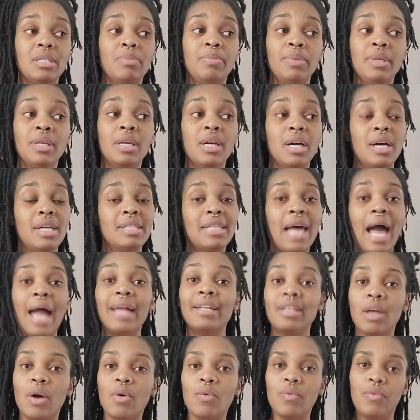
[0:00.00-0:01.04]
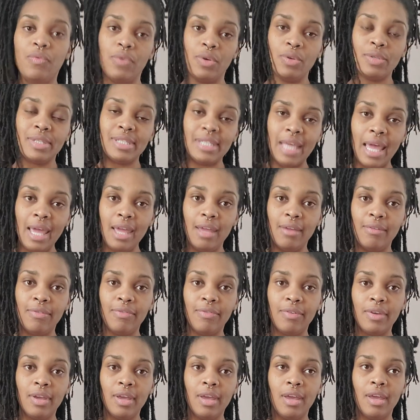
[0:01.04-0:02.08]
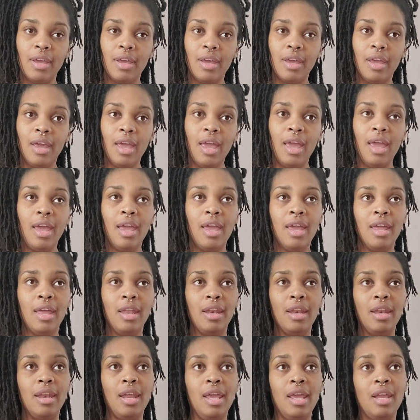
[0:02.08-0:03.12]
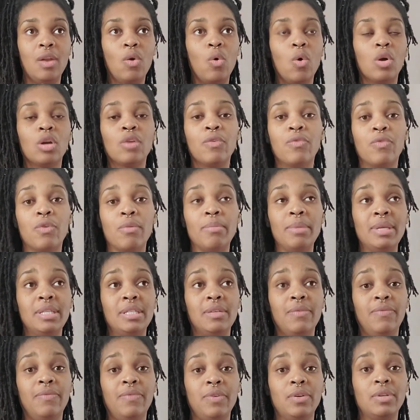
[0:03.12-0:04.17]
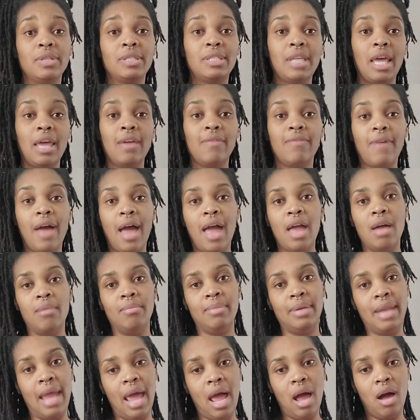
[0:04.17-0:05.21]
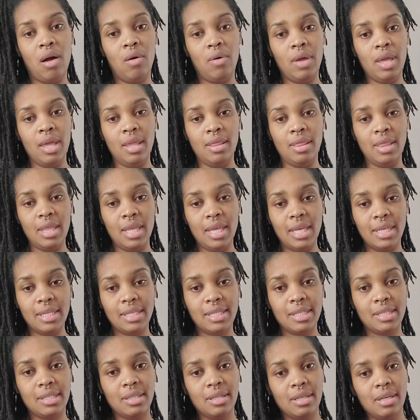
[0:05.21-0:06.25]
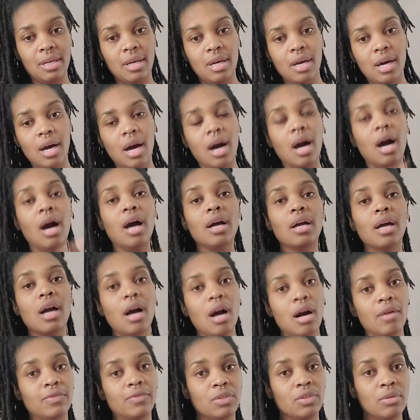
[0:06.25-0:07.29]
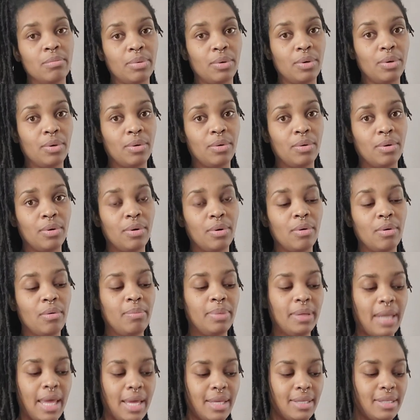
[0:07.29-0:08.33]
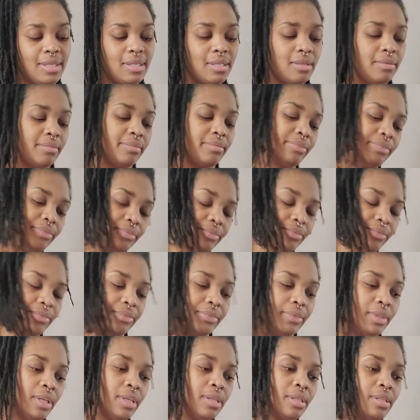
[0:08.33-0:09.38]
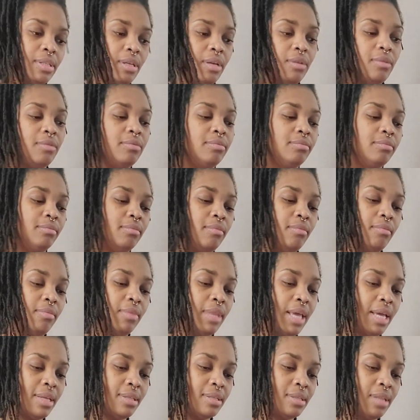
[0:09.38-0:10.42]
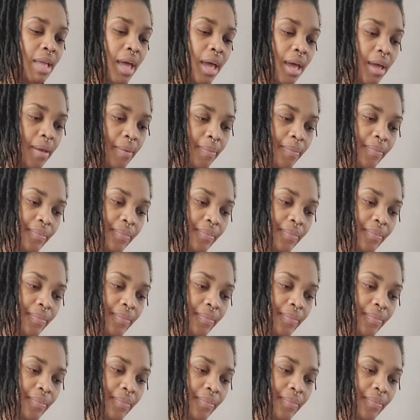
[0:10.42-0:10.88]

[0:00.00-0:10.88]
because I don't feel safe. And in order for me to feel safe, I am now in this uncomfortable place. And so that's that.